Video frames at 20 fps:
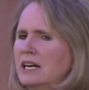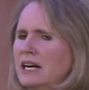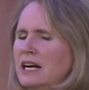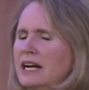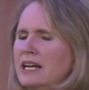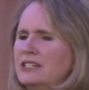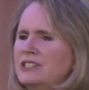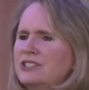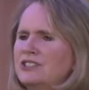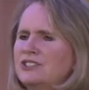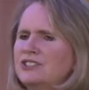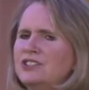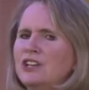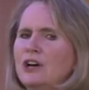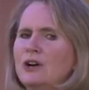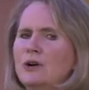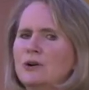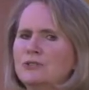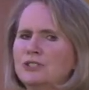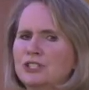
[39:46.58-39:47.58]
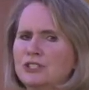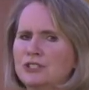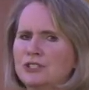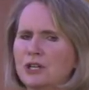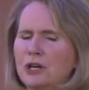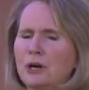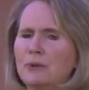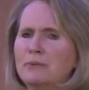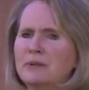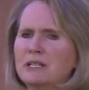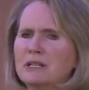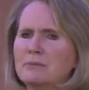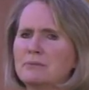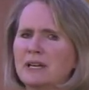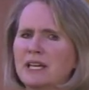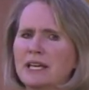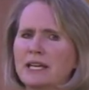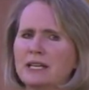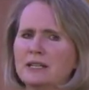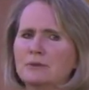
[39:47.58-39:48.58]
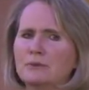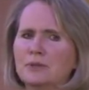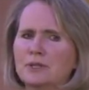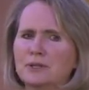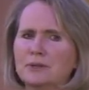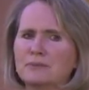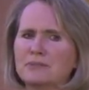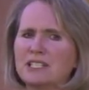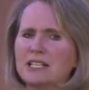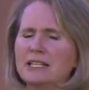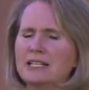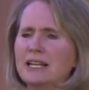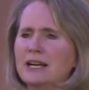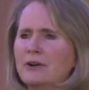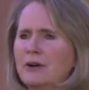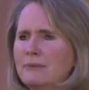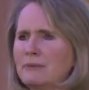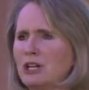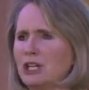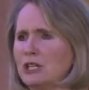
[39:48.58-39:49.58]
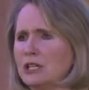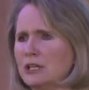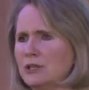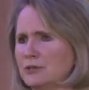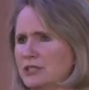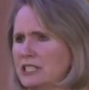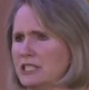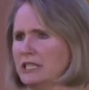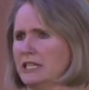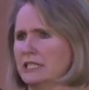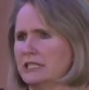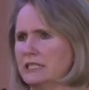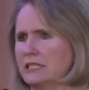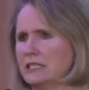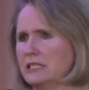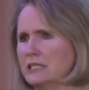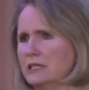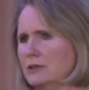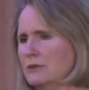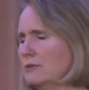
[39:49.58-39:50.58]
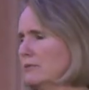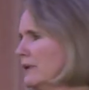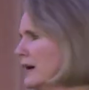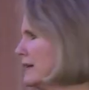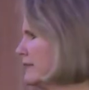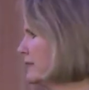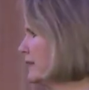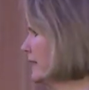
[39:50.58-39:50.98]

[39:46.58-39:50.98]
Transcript: I so just opened up a can of worms and now I'm closing it right